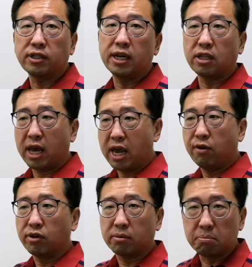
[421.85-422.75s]
the area is
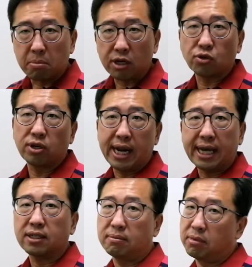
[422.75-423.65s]
much less,
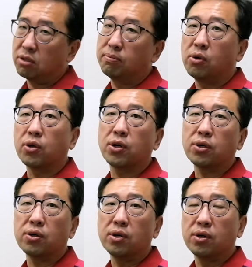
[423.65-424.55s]
much smaller.
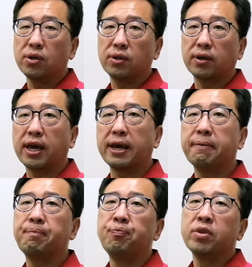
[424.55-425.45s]
Okay,
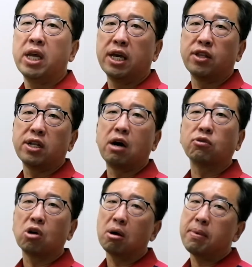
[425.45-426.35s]
and then now talk
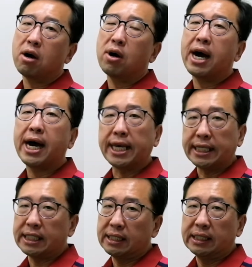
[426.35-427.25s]
about height.
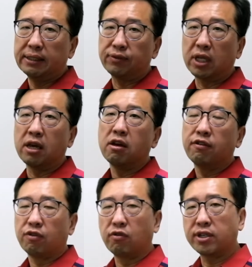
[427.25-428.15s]
Yeah. For
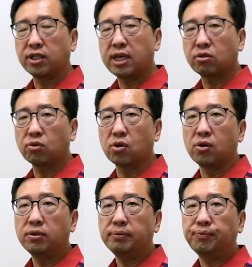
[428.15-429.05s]
residential zone,
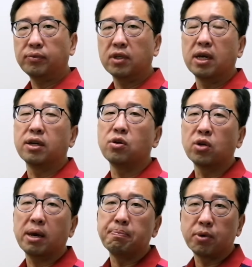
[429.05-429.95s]
you can
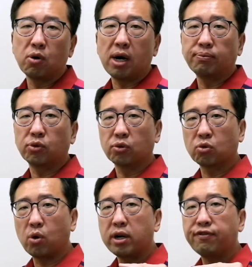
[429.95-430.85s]
build up to
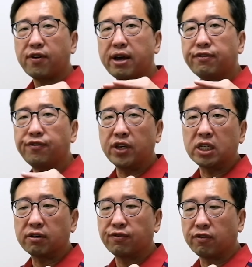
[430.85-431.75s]
25 feet
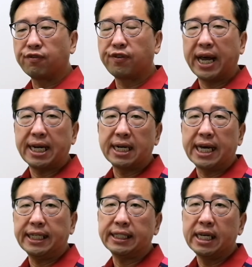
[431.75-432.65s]
for flat land.
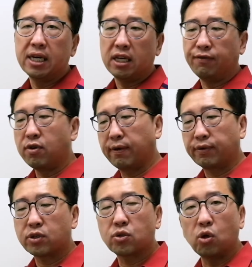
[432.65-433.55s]
If you have
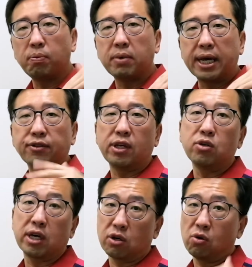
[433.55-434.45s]
slope land, then you can
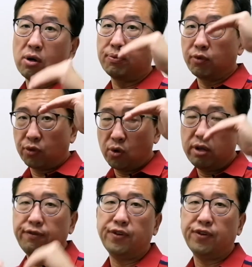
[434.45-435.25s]
go up to 30 feet